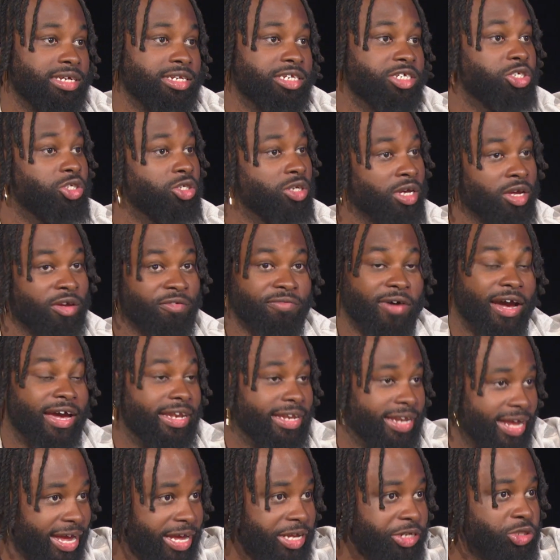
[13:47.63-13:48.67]
and this
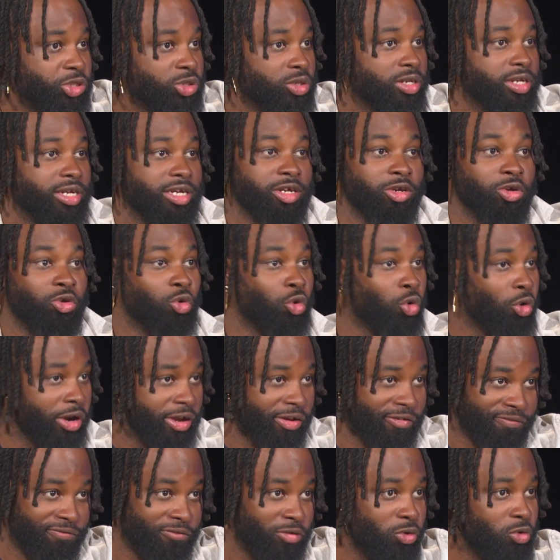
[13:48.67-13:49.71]
financially
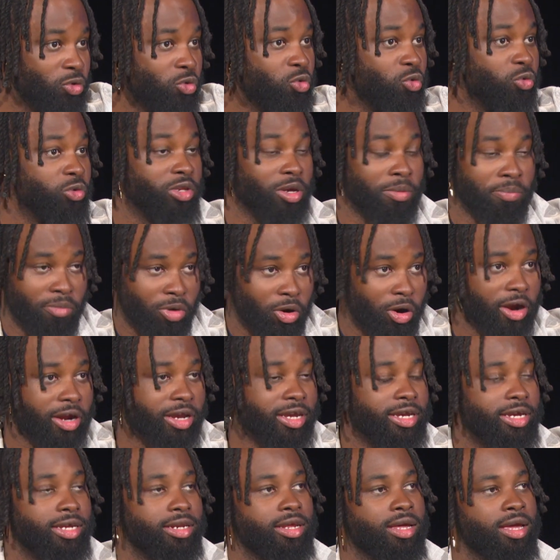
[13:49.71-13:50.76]
growing food, the
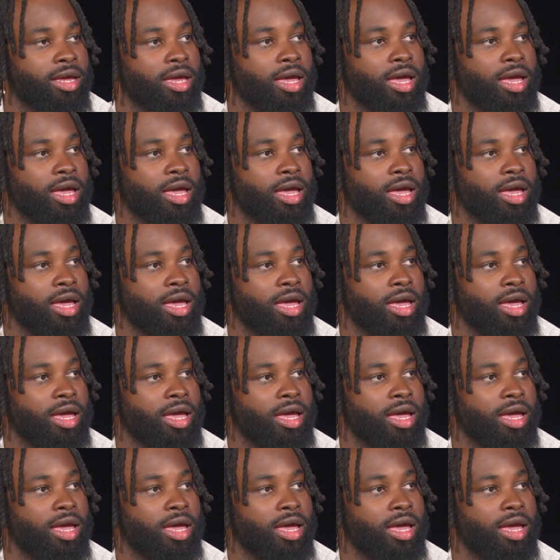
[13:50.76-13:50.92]
market.